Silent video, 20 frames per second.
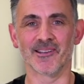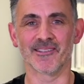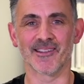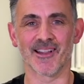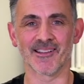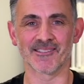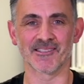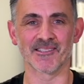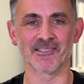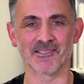
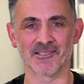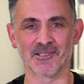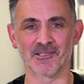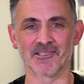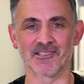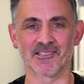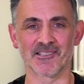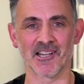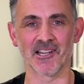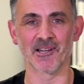That's just
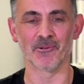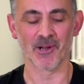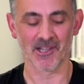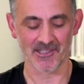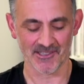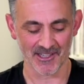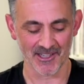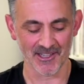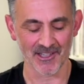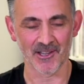a silly way
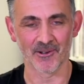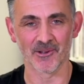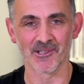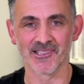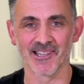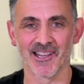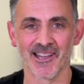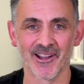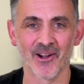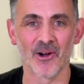of saying you,
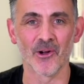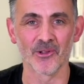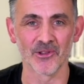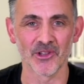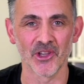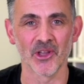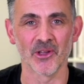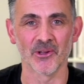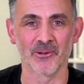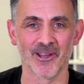isn't it?
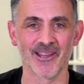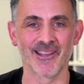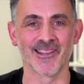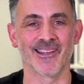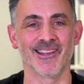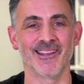On you.